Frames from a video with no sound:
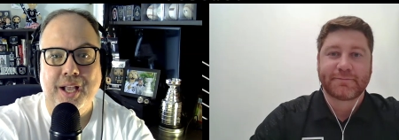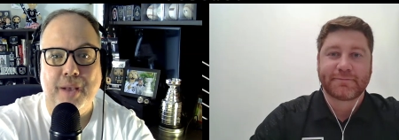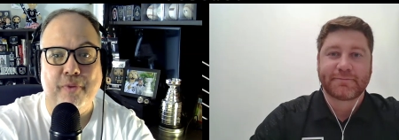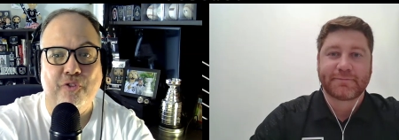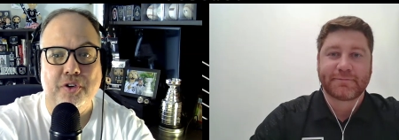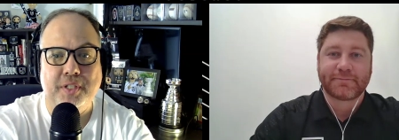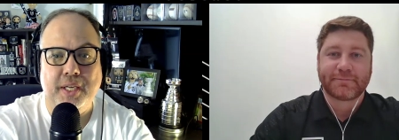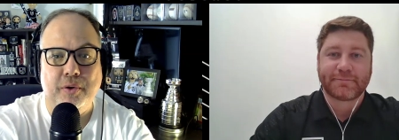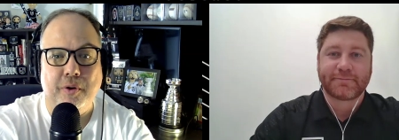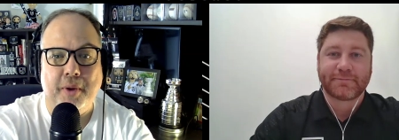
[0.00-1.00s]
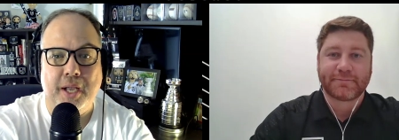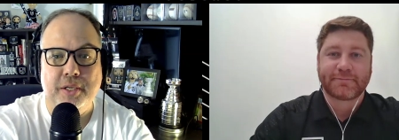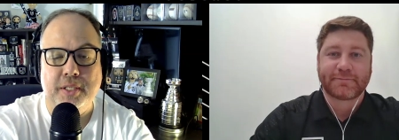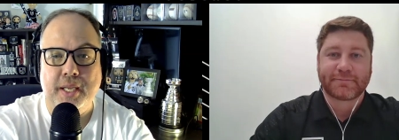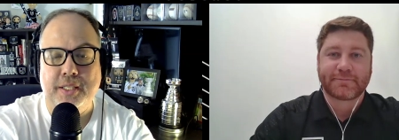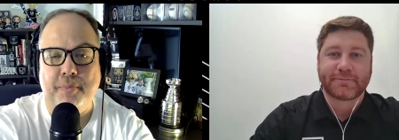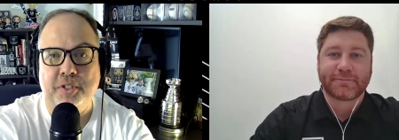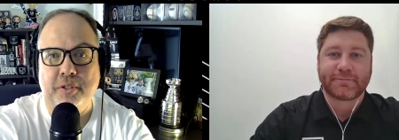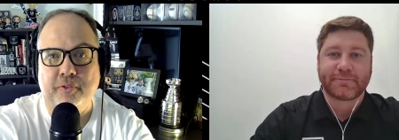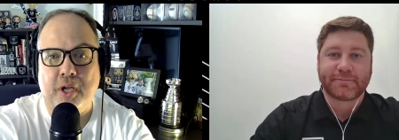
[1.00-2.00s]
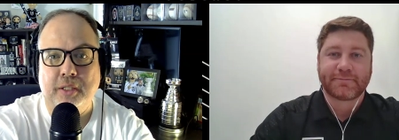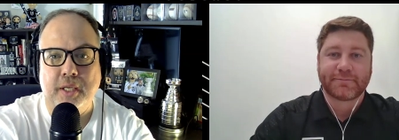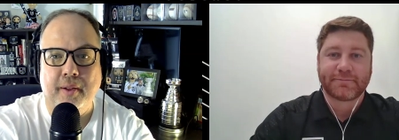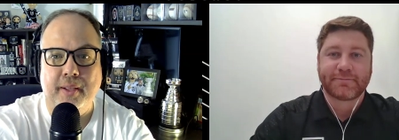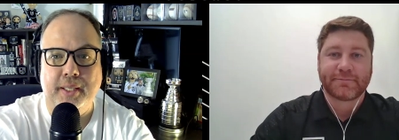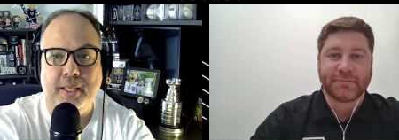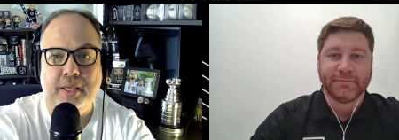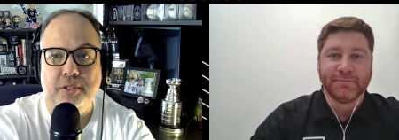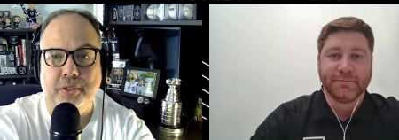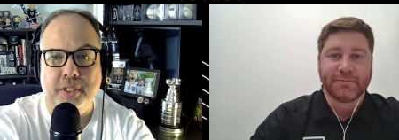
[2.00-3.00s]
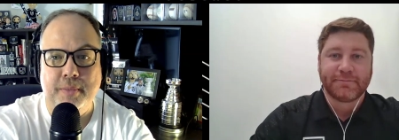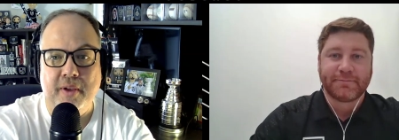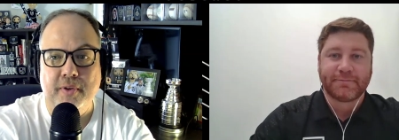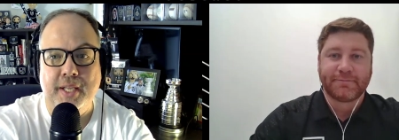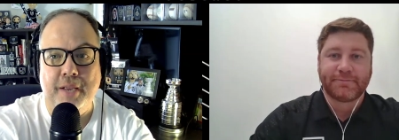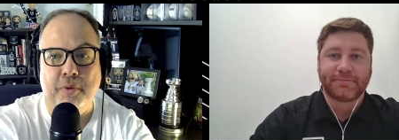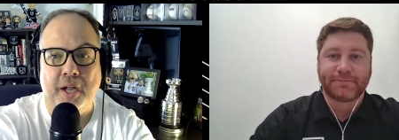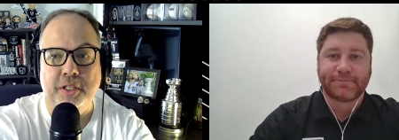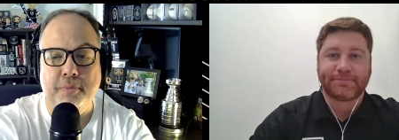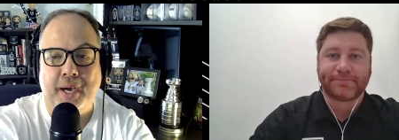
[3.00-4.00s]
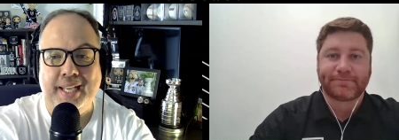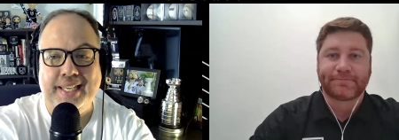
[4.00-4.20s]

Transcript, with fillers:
Speaker 1: Uh, but first, I need to remind you today's episode of Locked on LA Kings, your team every day, brought to you by